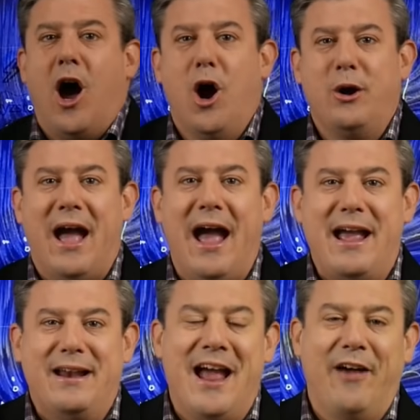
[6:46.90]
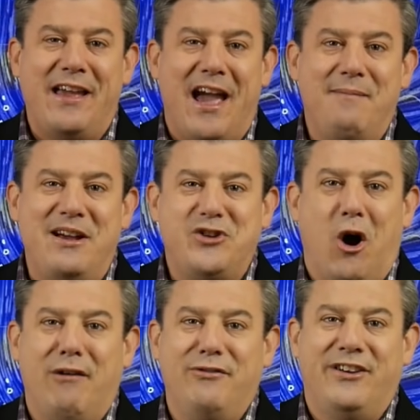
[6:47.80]
Okay, now the image
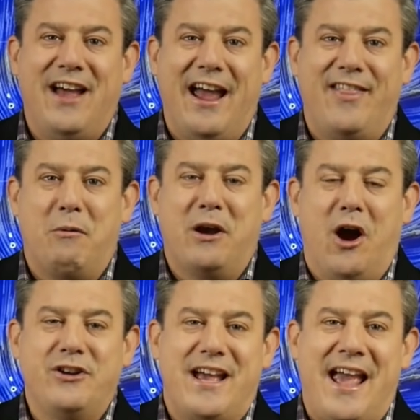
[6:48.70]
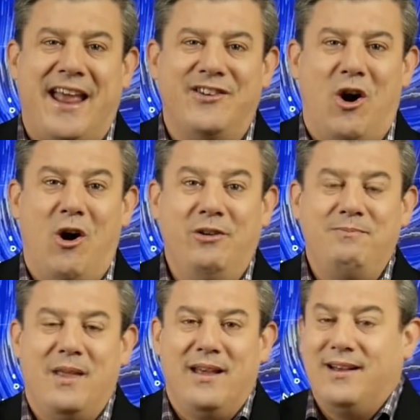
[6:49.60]
of the day that we're going to end
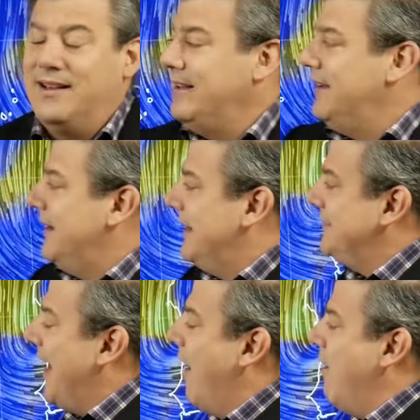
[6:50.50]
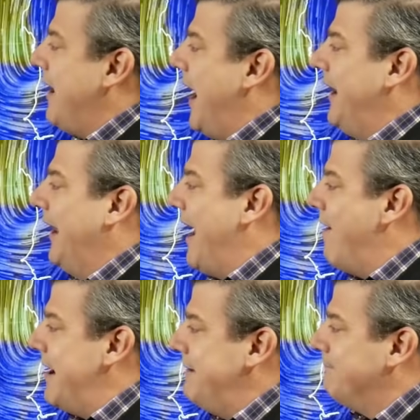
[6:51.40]
on is Hurricane
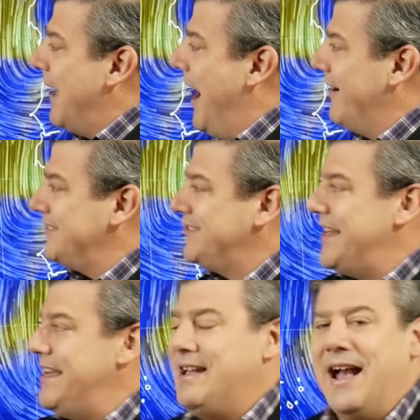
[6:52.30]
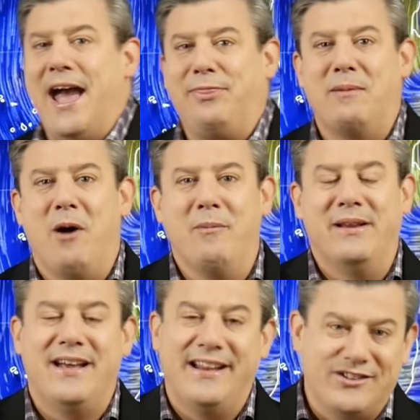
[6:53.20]
Larry out at sea at the
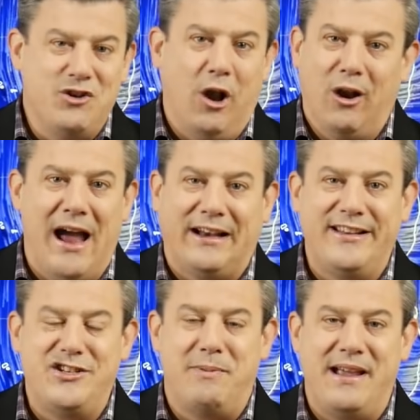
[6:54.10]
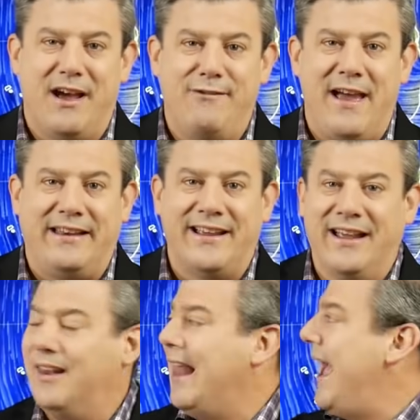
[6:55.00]
moment. It is not likely to be affecting
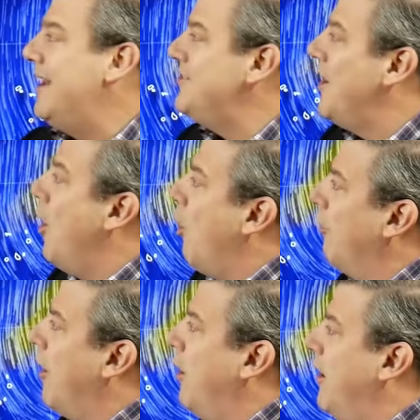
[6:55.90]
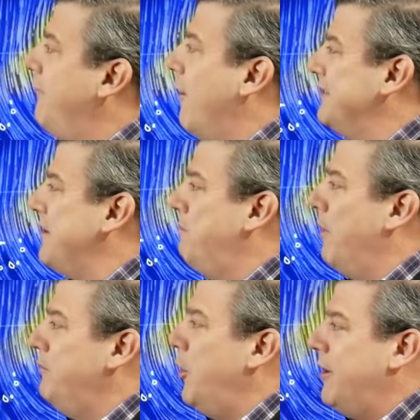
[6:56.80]
land, although if I was in
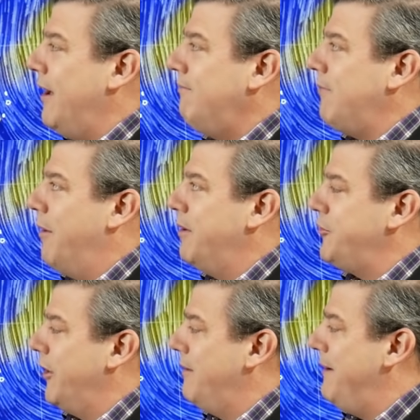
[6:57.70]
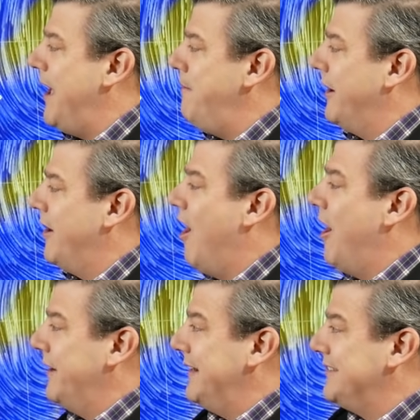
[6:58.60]
Bermuda, I would certainly be keeping an eye
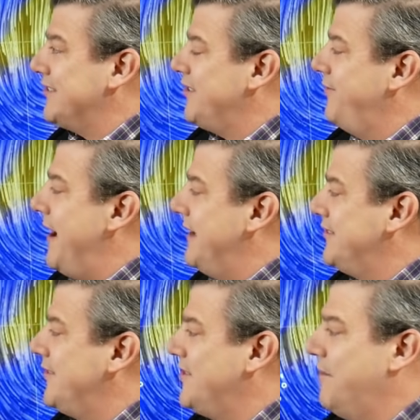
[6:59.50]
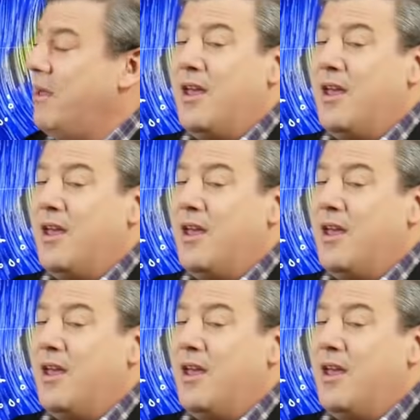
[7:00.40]
on it. It's a severe system.